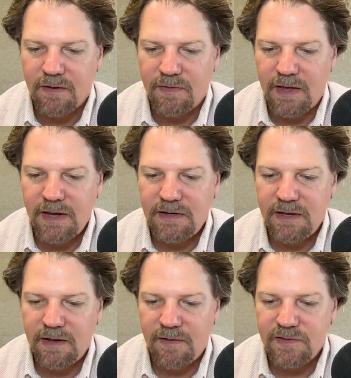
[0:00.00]
The
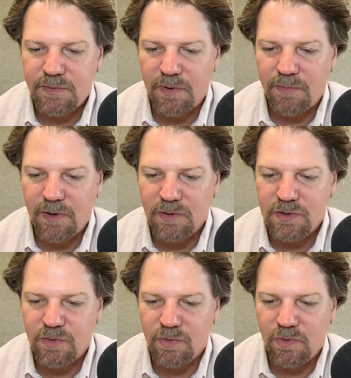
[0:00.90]
ATF's
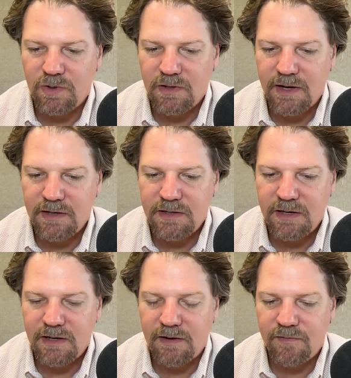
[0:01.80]
proposed rule,
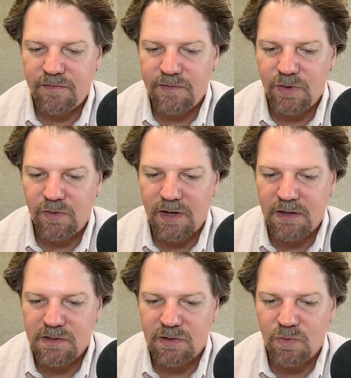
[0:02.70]
ATF
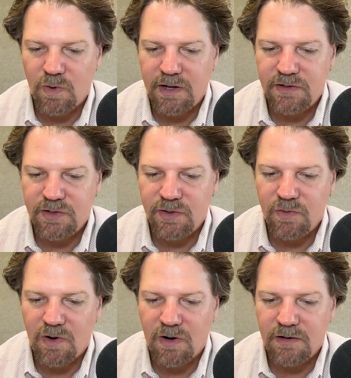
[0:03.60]
2022
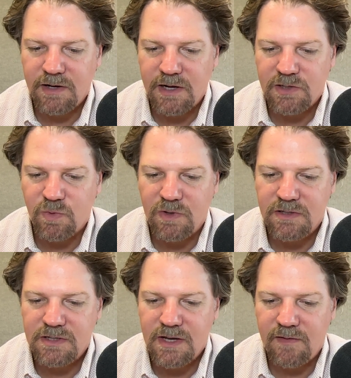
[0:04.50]

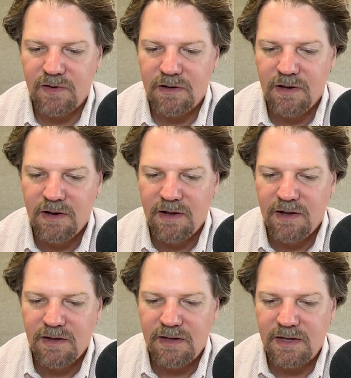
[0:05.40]
R-17,
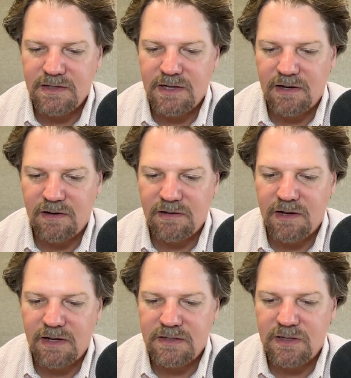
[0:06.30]
is an
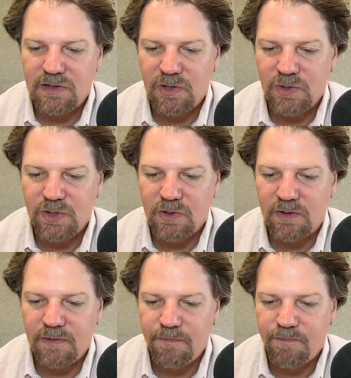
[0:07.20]

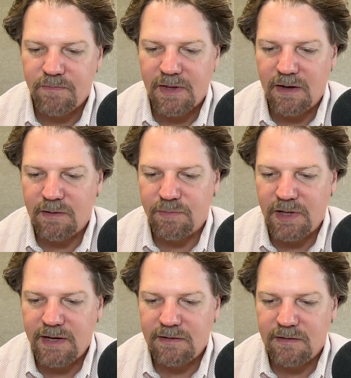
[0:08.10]
unconstitutional and
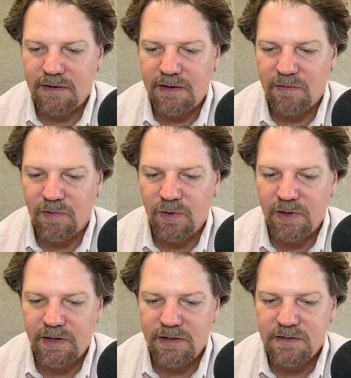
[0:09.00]
blatantly
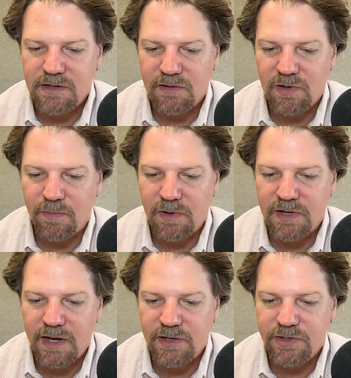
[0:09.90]
erroneous
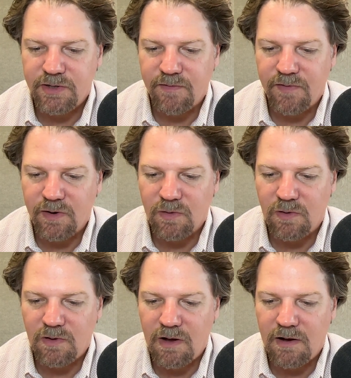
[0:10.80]
interpretation of federal
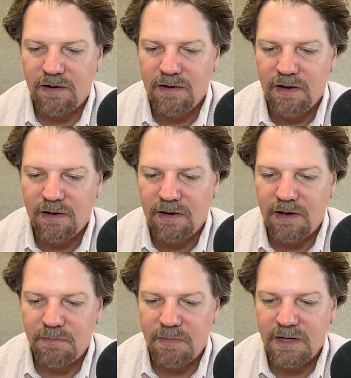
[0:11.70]
law
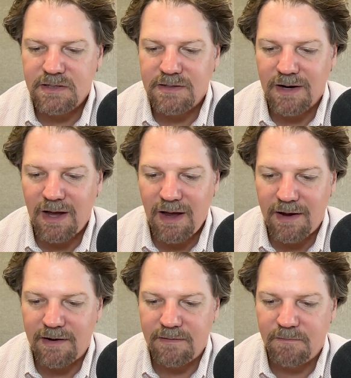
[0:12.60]
and must not
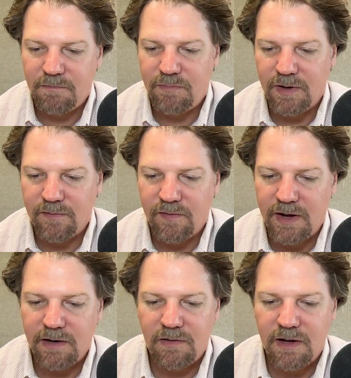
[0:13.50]
be
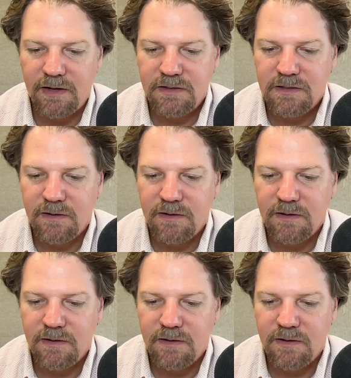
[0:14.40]
finalized.